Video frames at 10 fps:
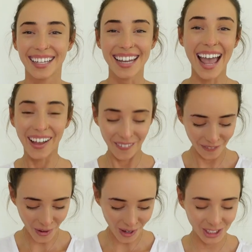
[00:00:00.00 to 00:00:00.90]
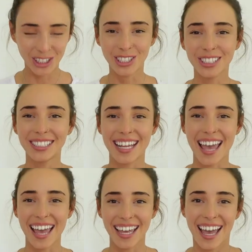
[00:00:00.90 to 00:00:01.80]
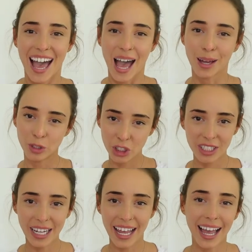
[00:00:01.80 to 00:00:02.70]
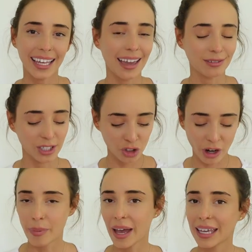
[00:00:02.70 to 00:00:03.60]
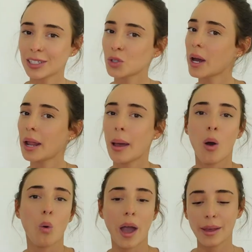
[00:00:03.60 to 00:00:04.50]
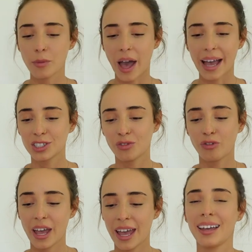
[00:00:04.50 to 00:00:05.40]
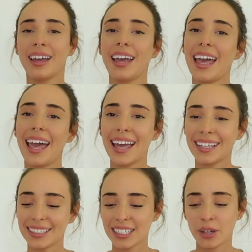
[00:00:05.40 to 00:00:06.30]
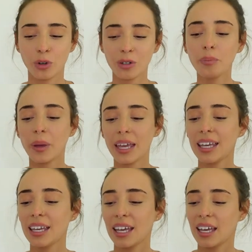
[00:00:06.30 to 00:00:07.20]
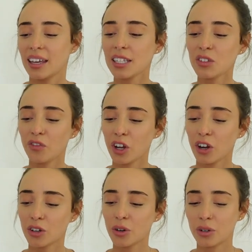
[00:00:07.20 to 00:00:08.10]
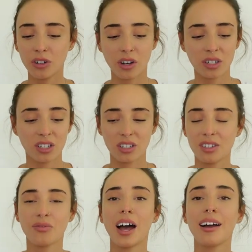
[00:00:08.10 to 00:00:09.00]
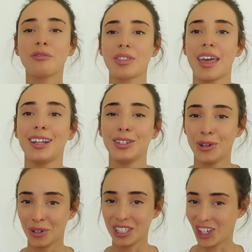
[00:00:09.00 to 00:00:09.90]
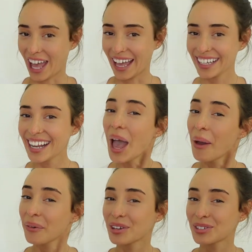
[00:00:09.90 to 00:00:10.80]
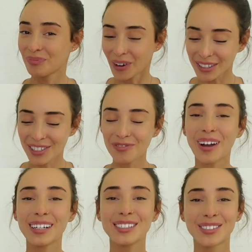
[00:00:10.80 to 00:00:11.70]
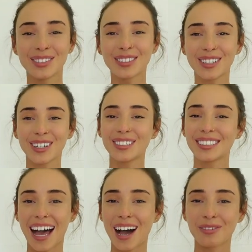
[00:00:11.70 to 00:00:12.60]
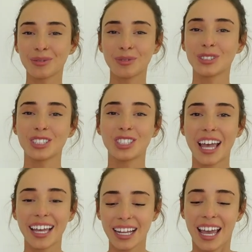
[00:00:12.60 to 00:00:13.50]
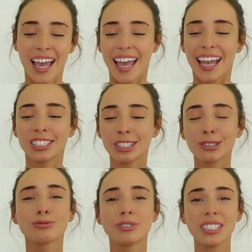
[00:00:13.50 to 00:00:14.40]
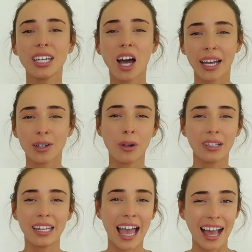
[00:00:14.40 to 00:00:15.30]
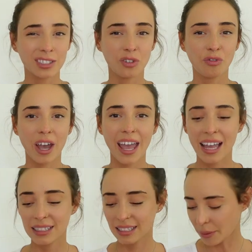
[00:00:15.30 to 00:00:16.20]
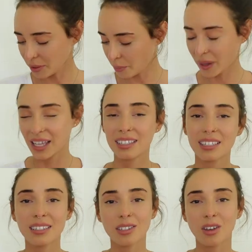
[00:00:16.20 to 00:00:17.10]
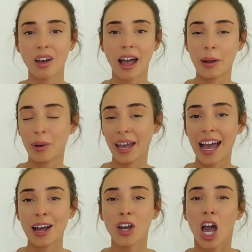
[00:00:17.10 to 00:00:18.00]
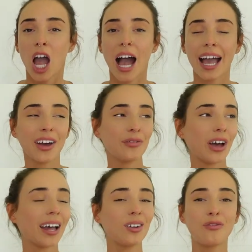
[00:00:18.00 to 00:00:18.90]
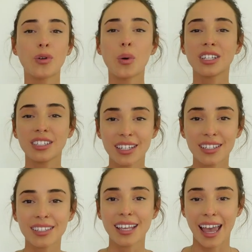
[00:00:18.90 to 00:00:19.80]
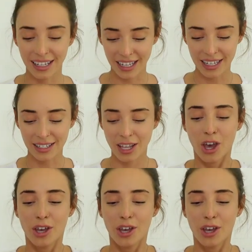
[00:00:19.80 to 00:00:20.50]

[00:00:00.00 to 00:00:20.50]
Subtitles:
Now for Tuesday. Tuesday, I get straight back into it, way more activewear, and it wouldn't be, this video could not survive without Lorna Jane, because most of my school clothes are from Lorna Jane. It's just really high quality activewear, and some of the pieces I have had for years and years.